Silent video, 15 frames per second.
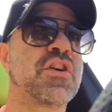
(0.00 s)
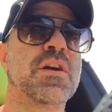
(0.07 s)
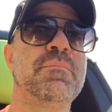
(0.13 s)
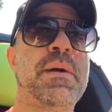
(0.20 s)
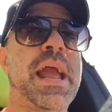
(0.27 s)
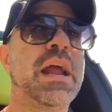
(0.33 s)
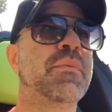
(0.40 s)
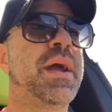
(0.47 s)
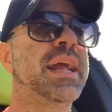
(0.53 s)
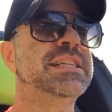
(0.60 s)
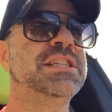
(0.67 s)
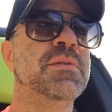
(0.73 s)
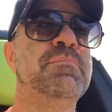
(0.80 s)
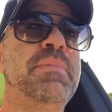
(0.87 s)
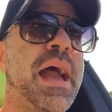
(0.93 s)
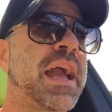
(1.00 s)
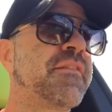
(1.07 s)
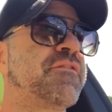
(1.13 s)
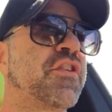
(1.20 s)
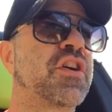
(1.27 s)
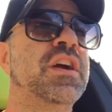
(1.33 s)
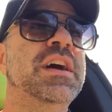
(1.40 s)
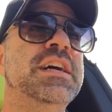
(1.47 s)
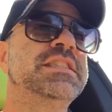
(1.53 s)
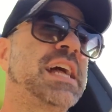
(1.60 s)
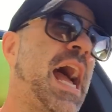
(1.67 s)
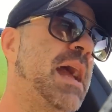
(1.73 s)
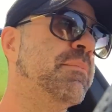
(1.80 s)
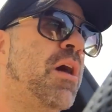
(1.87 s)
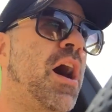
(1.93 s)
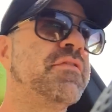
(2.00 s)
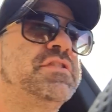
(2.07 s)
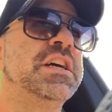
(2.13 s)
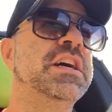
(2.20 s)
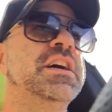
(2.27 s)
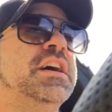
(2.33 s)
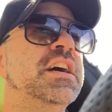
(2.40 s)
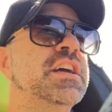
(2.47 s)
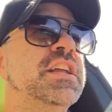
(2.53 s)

for a pay raise. You beg for time off to